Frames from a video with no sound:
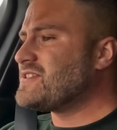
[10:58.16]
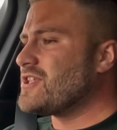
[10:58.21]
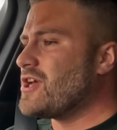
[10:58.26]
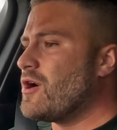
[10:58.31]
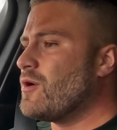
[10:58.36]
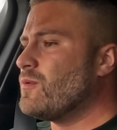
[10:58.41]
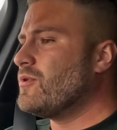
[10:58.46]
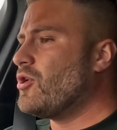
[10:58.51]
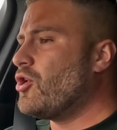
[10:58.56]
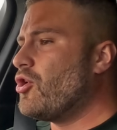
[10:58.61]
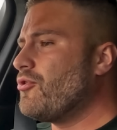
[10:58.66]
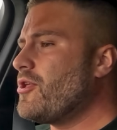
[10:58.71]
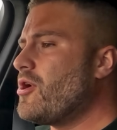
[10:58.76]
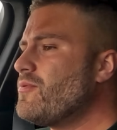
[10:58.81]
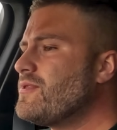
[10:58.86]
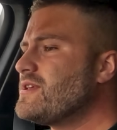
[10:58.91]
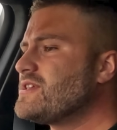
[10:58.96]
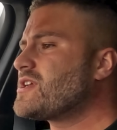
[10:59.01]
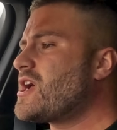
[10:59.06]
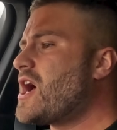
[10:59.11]
though, although
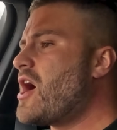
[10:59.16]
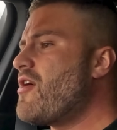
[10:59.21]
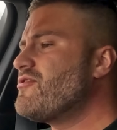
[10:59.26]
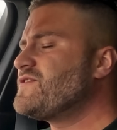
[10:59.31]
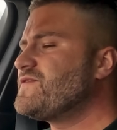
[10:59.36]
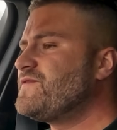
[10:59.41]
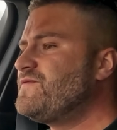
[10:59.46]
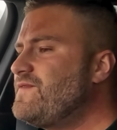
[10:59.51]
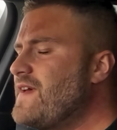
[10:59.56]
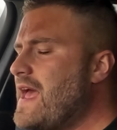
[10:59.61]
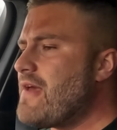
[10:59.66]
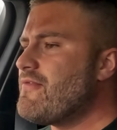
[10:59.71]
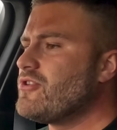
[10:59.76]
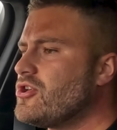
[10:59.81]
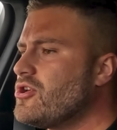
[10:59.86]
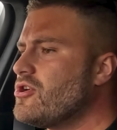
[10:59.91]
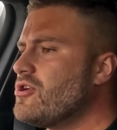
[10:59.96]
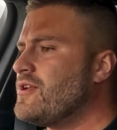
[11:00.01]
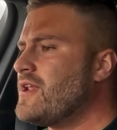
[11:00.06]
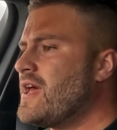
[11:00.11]
this car is very
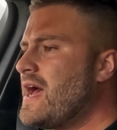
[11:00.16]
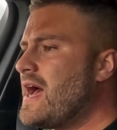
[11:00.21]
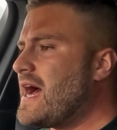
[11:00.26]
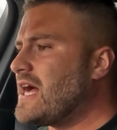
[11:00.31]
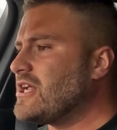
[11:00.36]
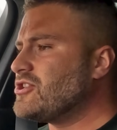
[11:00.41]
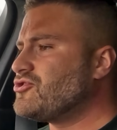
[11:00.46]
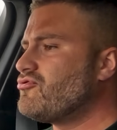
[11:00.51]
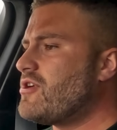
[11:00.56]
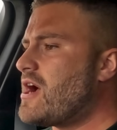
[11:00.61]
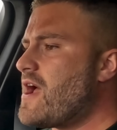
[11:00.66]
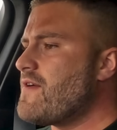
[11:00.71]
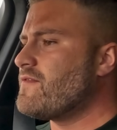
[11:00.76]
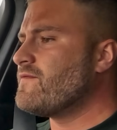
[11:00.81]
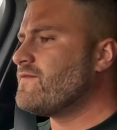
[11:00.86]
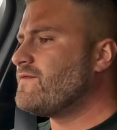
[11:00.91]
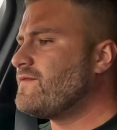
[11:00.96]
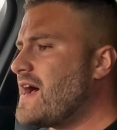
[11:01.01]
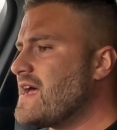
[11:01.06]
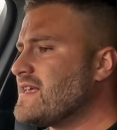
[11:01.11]
good at driving
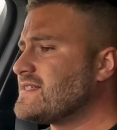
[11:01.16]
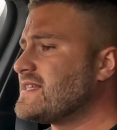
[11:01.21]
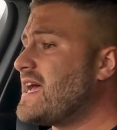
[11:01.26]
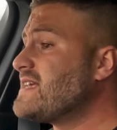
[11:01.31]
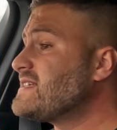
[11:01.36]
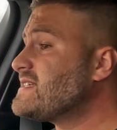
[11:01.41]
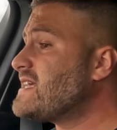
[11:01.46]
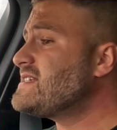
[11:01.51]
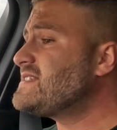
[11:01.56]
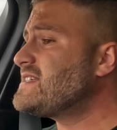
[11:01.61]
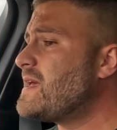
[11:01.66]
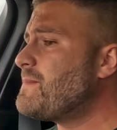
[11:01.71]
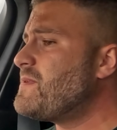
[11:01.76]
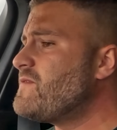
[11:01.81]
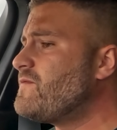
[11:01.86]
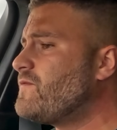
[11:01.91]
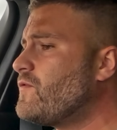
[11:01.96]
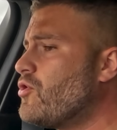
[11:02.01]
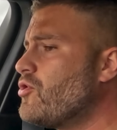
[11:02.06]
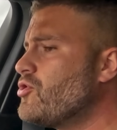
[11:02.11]
fast, as I said
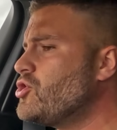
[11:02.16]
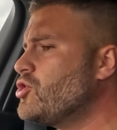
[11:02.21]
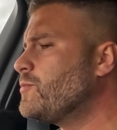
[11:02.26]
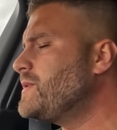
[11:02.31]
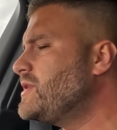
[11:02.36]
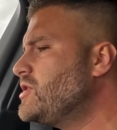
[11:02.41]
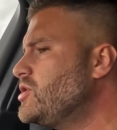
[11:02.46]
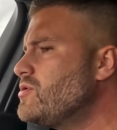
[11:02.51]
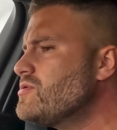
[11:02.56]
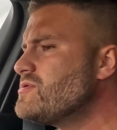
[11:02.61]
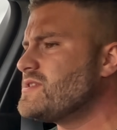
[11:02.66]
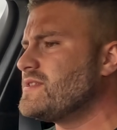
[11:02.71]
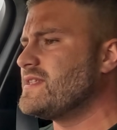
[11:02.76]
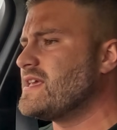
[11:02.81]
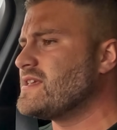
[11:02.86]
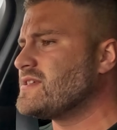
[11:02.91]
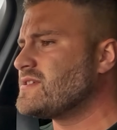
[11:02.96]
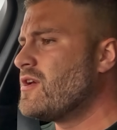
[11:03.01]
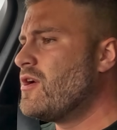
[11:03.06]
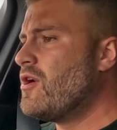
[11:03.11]
before, you'll be using
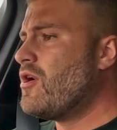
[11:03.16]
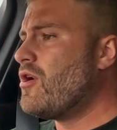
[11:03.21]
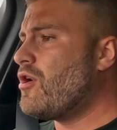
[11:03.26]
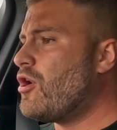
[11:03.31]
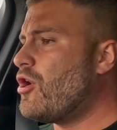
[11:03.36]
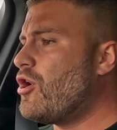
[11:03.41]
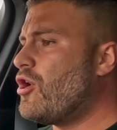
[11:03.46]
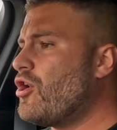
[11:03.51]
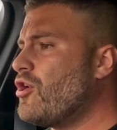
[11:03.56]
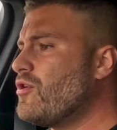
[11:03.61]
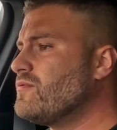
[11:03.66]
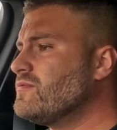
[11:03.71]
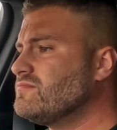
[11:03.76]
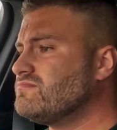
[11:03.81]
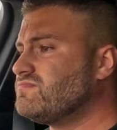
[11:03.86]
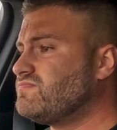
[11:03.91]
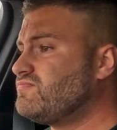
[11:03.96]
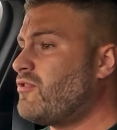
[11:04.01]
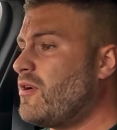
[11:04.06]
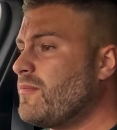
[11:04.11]
this on
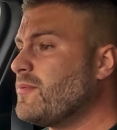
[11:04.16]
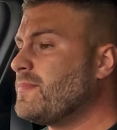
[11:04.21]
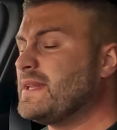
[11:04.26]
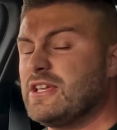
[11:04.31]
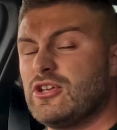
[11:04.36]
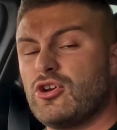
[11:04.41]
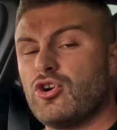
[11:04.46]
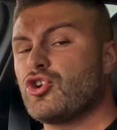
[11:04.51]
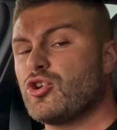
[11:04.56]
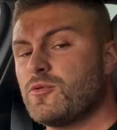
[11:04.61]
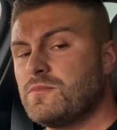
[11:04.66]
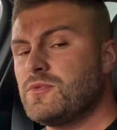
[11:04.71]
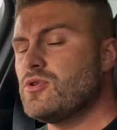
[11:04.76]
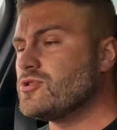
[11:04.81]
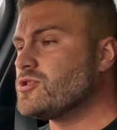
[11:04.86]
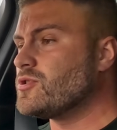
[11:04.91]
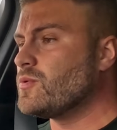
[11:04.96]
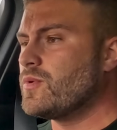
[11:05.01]
probably your commute to